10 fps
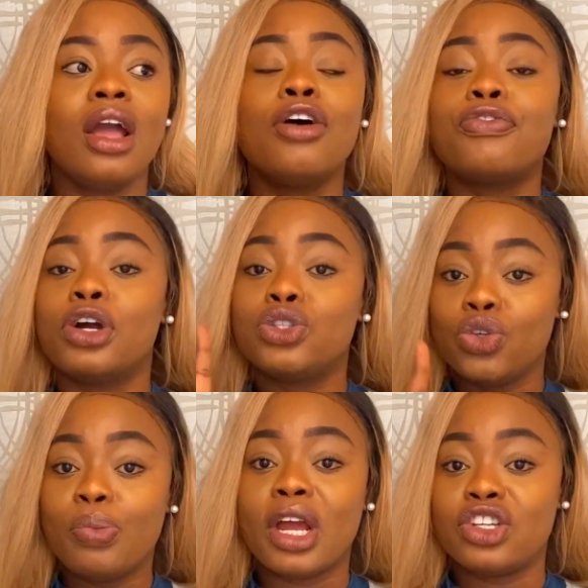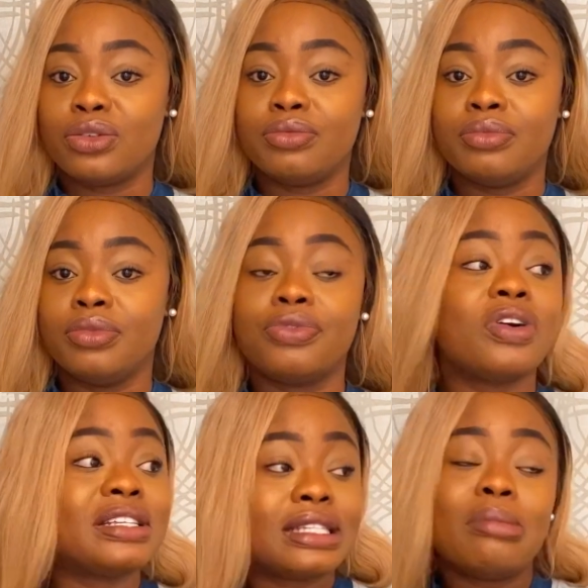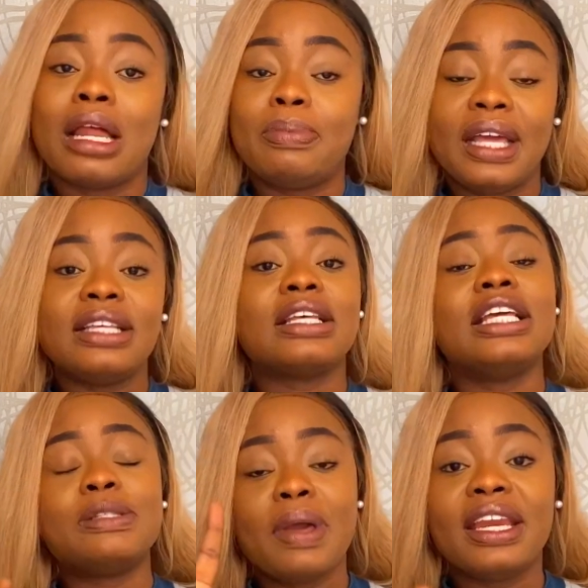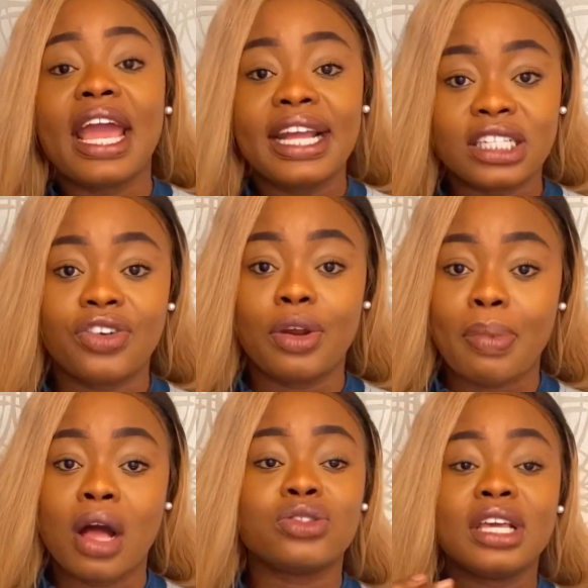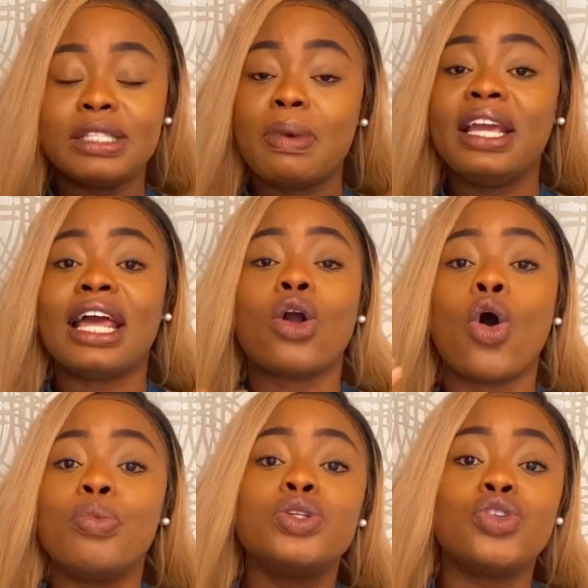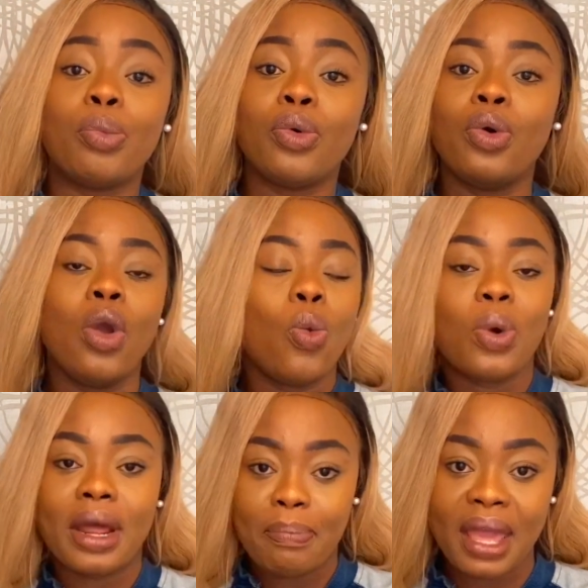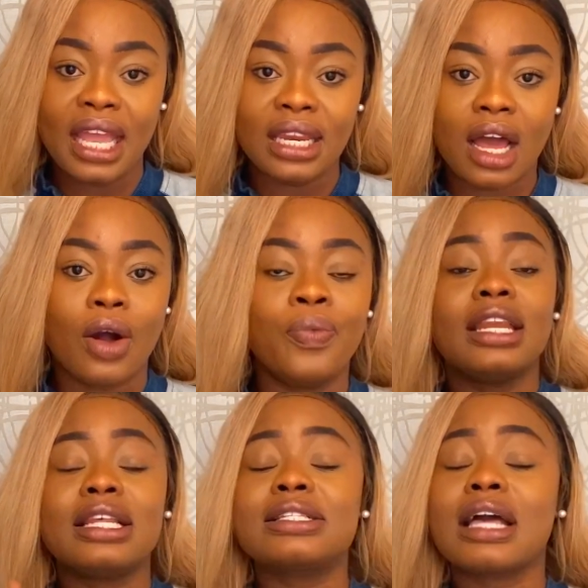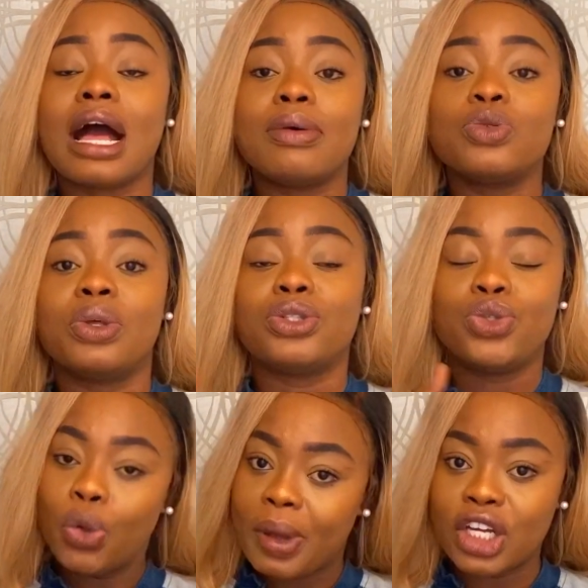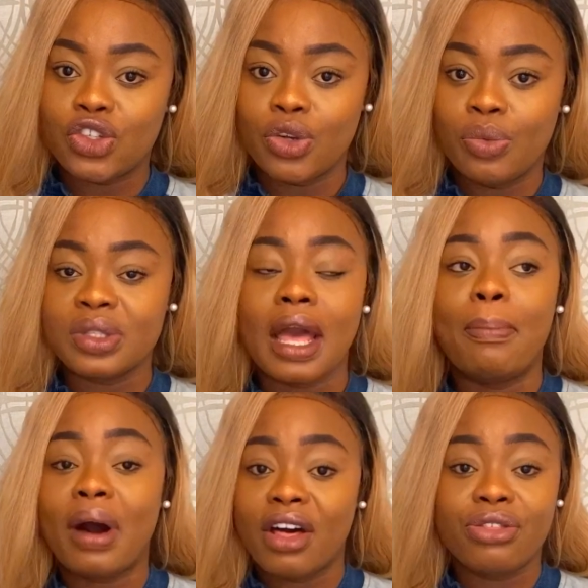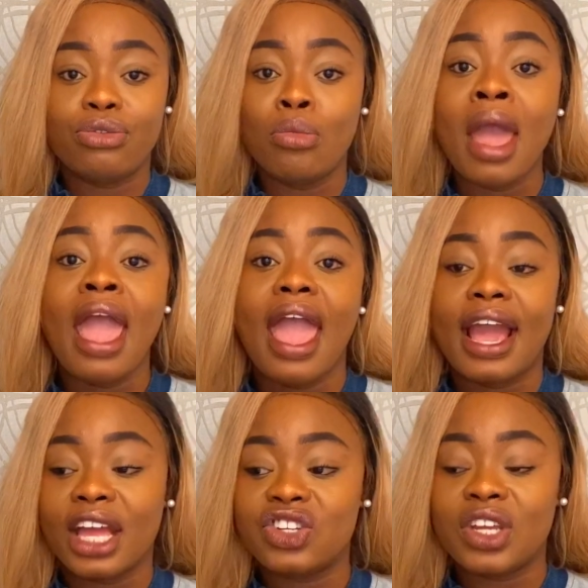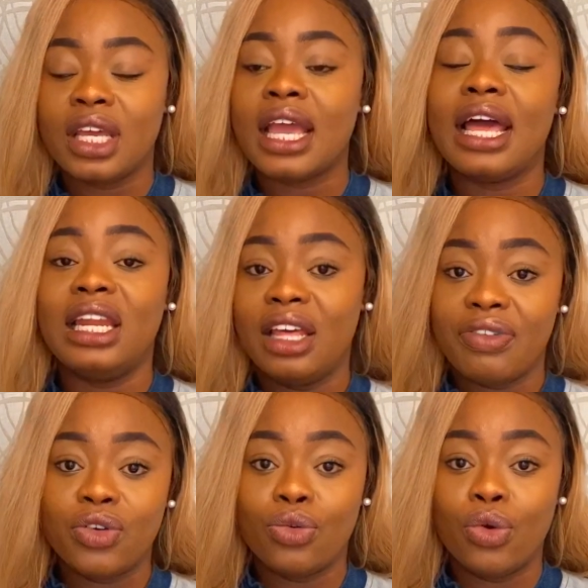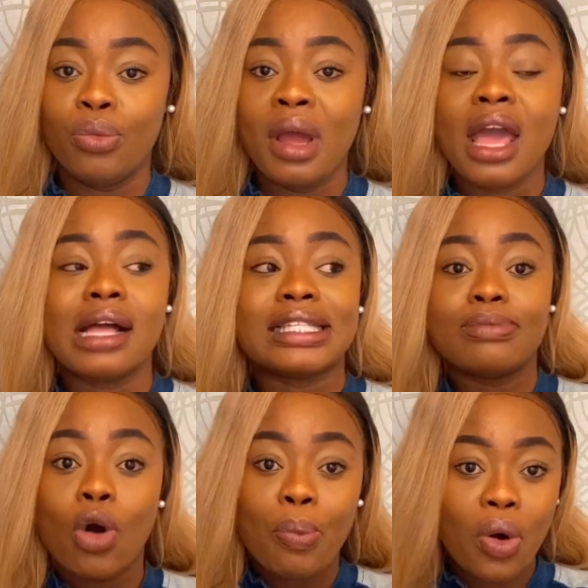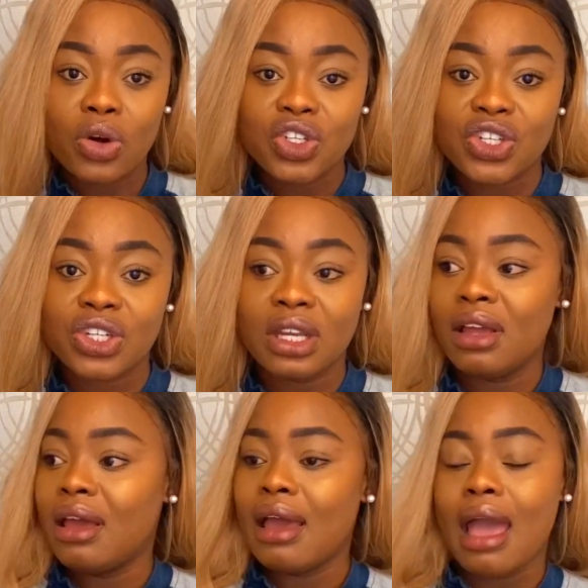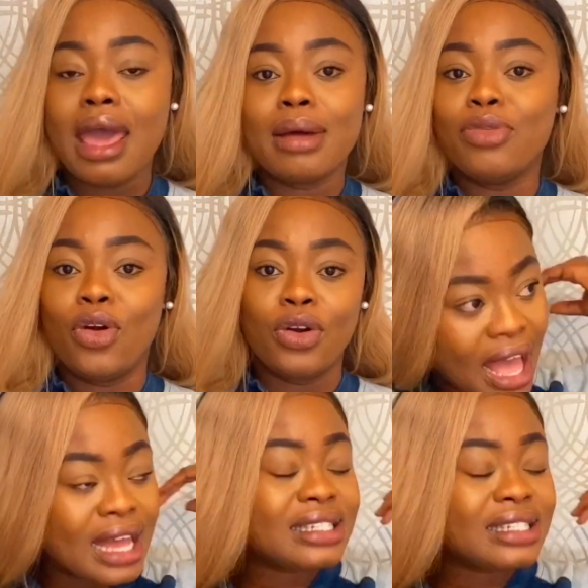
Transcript: for a 2-bedroom for a similar place, and he's paying £800. So he's paying almost double what I'm paying now. This comes with 2 bedrooms, a bathroom, a kitchen, a living room, a small porch, and I'm good. And